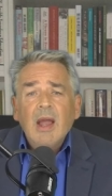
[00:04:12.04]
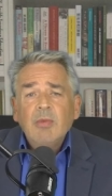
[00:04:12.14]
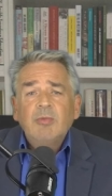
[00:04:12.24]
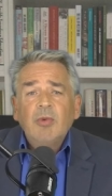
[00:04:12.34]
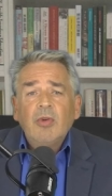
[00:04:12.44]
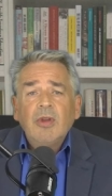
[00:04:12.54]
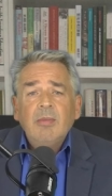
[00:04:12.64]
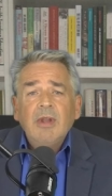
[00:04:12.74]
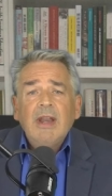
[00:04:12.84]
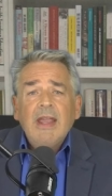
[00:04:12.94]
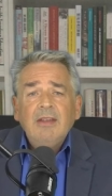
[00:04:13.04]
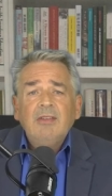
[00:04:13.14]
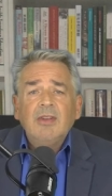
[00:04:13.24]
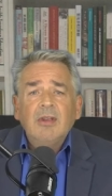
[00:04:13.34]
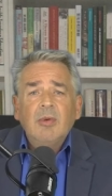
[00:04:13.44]
I was born in
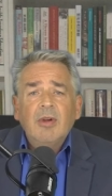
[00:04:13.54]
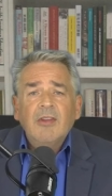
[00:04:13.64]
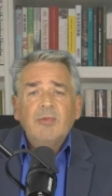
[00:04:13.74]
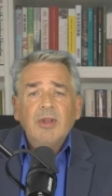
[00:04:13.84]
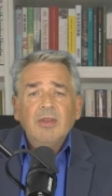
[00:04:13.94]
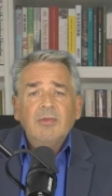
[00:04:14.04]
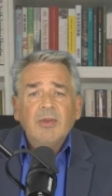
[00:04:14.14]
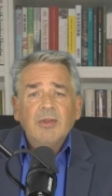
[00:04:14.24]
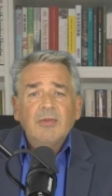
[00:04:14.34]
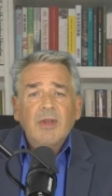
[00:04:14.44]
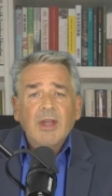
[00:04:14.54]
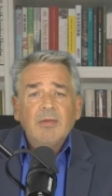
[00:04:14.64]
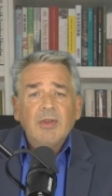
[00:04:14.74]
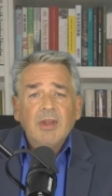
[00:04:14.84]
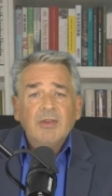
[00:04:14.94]
Malaysia, where I spent the first
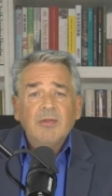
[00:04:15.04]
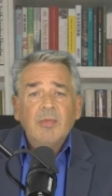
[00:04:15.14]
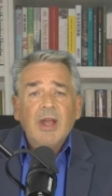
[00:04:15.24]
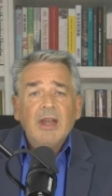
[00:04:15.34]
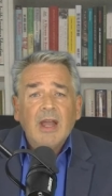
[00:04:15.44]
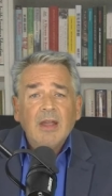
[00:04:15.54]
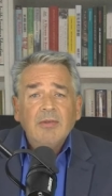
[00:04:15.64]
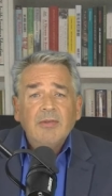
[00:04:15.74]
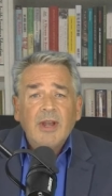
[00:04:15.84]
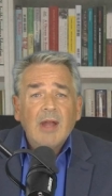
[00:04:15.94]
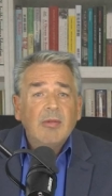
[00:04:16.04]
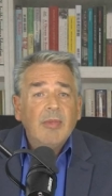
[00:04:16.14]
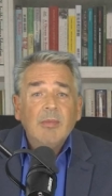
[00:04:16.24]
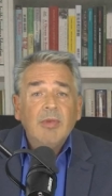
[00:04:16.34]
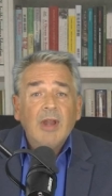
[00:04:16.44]
5 years of my life, and I
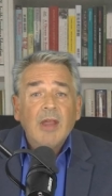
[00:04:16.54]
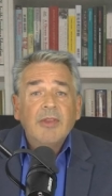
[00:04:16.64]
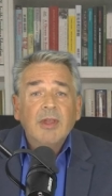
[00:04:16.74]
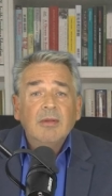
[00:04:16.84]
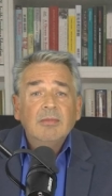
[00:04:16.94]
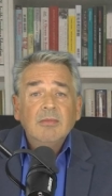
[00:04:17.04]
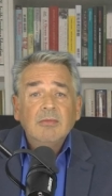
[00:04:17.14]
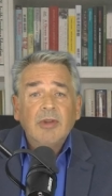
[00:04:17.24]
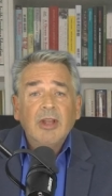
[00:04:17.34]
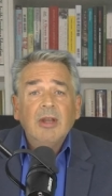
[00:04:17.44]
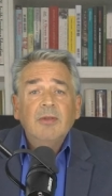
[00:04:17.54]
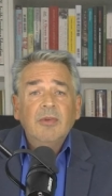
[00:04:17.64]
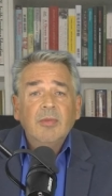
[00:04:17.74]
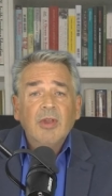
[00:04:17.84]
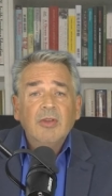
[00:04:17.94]
remember nothing really
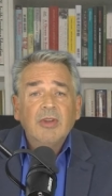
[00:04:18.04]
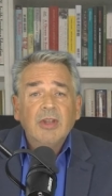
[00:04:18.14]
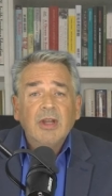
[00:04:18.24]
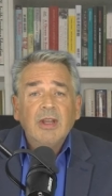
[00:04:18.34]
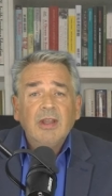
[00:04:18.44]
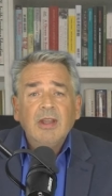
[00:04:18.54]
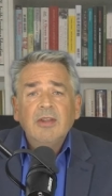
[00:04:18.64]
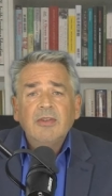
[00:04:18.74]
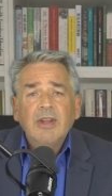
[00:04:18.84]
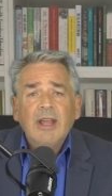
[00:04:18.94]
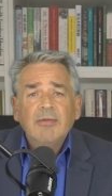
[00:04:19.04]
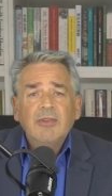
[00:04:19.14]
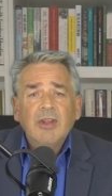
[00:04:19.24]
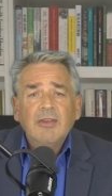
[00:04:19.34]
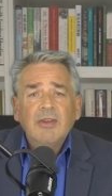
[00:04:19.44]
from those early years, and have
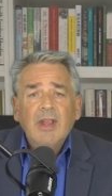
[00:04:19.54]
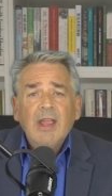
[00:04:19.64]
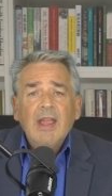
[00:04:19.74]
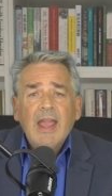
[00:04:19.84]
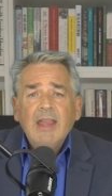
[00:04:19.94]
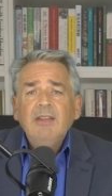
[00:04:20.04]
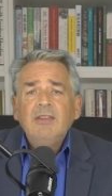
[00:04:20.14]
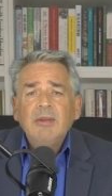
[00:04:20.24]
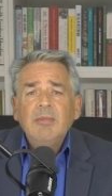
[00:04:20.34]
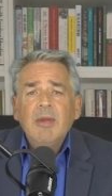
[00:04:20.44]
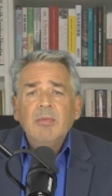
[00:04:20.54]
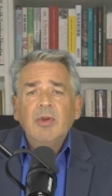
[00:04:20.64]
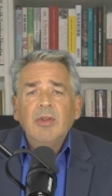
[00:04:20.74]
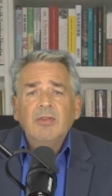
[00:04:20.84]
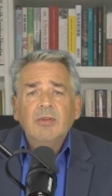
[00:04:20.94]
just hazy
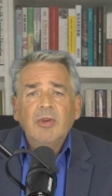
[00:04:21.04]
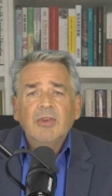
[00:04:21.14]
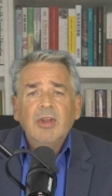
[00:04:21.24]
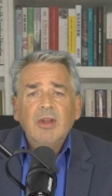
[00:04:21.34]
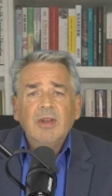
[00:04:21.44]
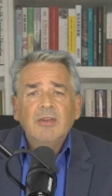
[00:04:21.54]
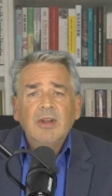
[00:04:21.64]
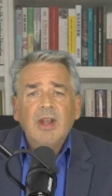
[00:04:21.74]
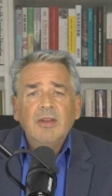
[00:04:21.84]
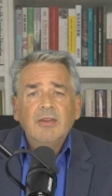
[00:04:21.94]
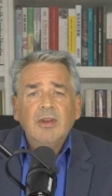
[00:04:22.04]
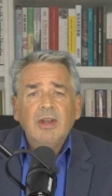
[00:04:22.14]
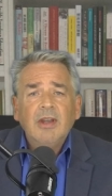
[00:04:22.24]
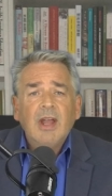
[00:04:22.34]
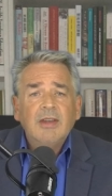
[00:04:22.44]
memories of returning to London
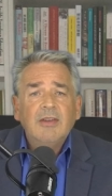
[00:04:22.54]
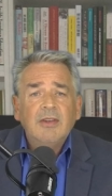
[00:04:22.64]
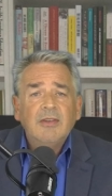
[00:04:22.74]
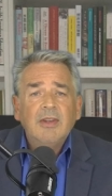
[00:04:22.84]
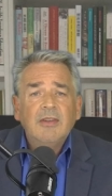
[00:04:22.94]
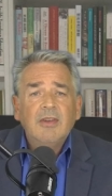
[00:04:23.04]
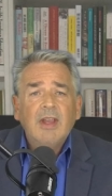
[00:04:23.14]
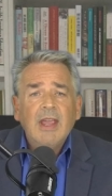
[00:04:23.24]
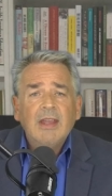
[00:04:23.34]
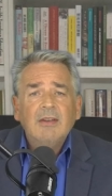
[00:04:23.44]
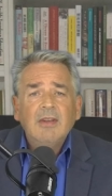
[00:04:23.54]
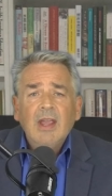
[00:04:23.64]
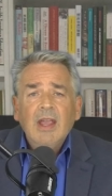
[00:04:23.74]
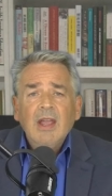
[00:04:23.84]
in 1968.